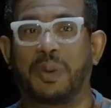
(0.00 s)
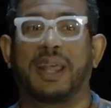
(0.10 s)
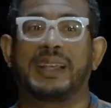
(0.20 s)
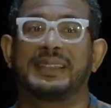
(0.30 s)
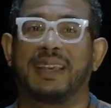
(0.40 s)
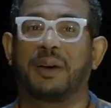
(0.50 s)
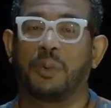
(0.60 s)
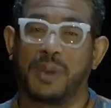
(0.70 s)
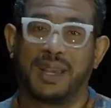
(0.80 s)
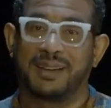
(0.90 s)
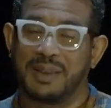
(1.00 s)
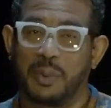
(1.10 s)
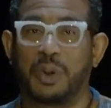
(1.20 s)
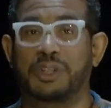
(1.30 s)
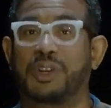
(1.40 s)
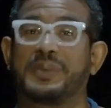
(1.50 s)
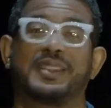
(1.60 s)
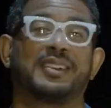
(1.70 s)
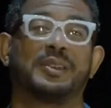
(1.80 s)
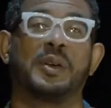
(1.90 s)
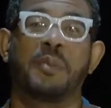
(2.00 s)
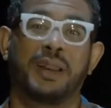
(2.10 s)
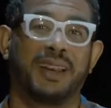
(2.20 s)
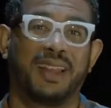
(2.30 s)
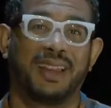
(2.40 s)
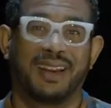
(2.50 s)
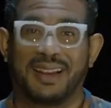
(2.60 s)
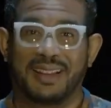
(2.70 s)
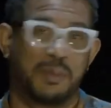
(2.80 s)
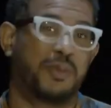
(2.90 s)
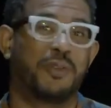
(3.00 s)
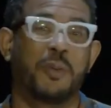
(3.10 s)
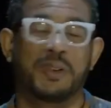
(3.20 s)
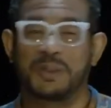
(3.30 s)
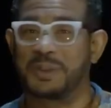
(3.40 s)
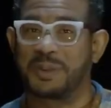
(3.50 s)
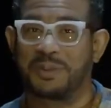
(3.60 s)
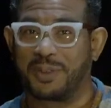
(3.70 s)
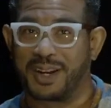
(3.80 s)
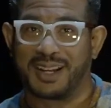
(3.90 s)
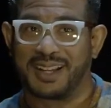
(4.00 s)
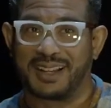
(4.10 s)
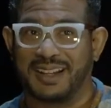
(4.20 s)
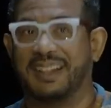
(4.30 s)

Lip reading: when I say a week, the workshop started on Monday, the performance was on Friday.